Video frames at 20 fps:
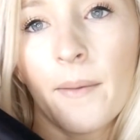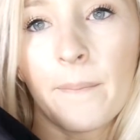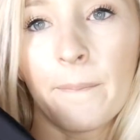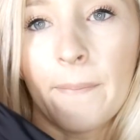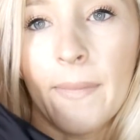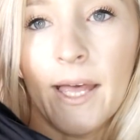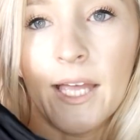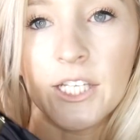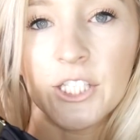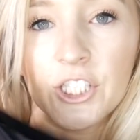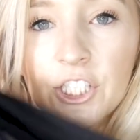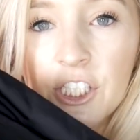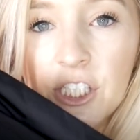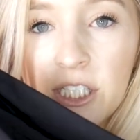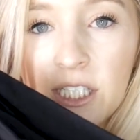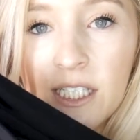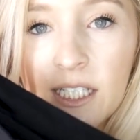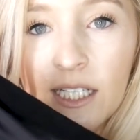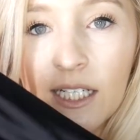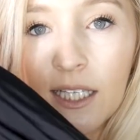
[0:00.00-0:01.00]

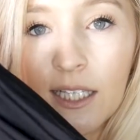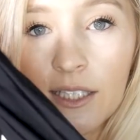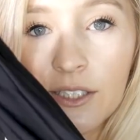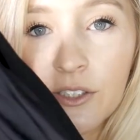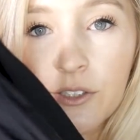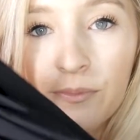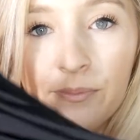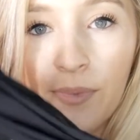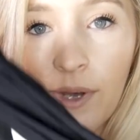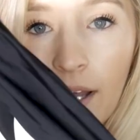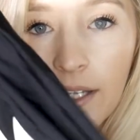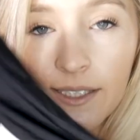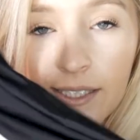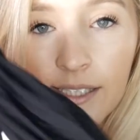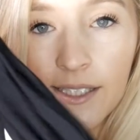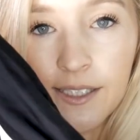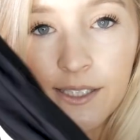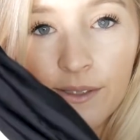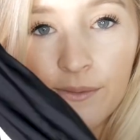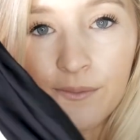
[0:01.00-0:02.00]
matching little
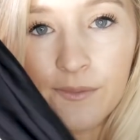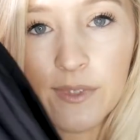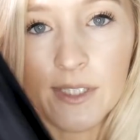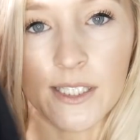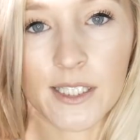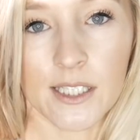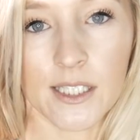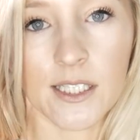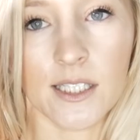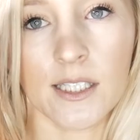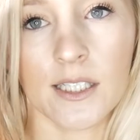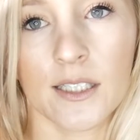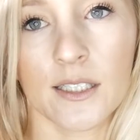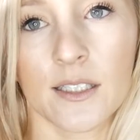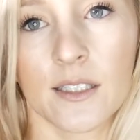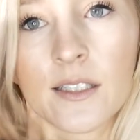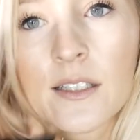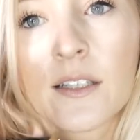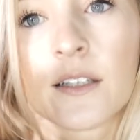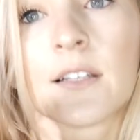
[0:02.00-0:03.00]
bottoms.
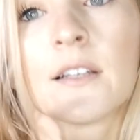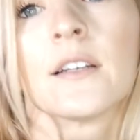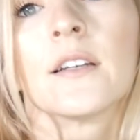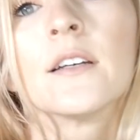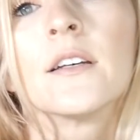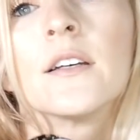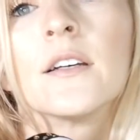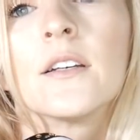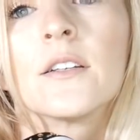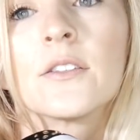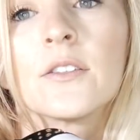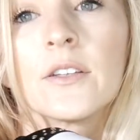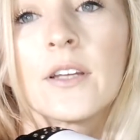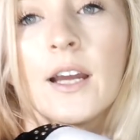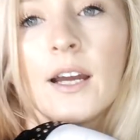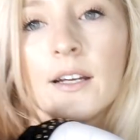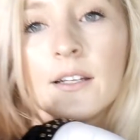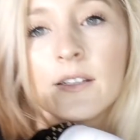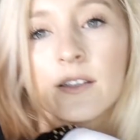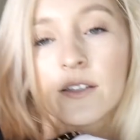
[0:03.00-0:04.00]
So
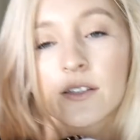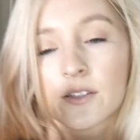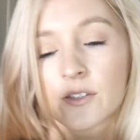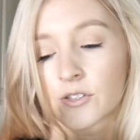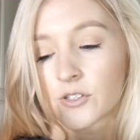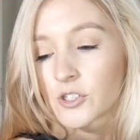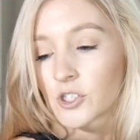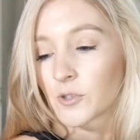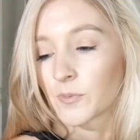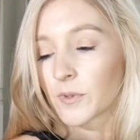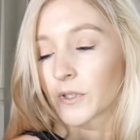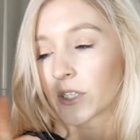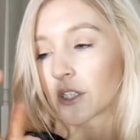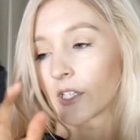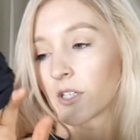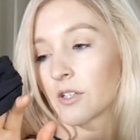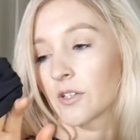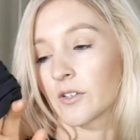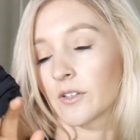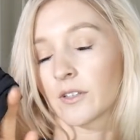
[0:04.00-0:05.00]
yeah, super
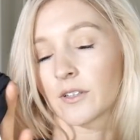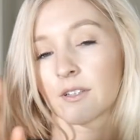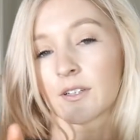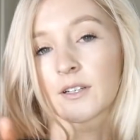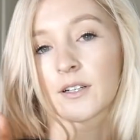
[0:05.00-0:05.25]
cute.